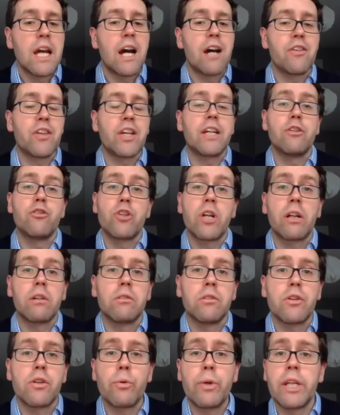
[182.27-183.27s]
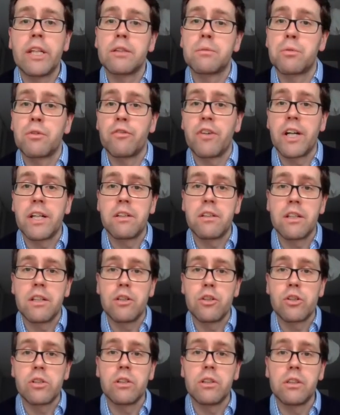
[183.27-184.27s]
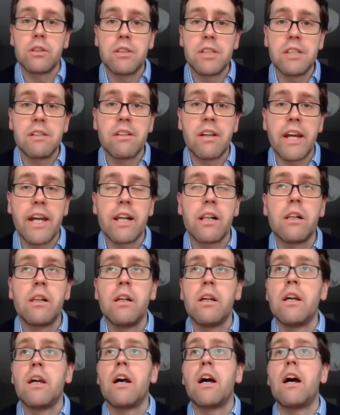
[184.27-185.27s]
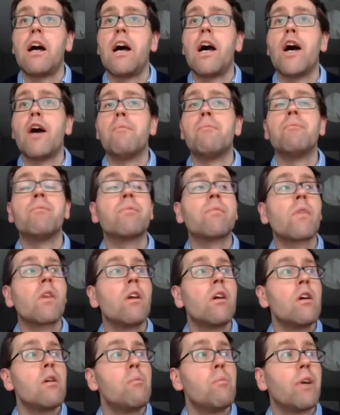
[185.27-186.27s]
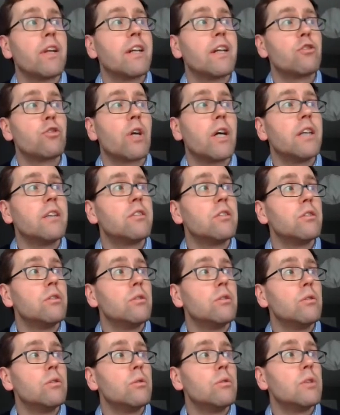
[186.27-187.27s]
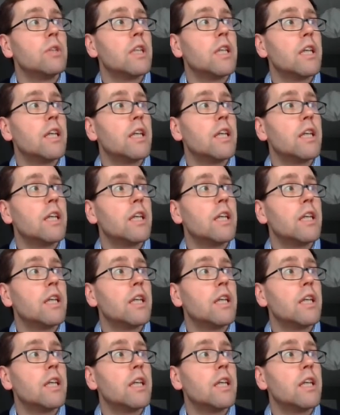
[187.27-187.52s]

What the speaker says: I think in general the readings provide additional detail, but I try to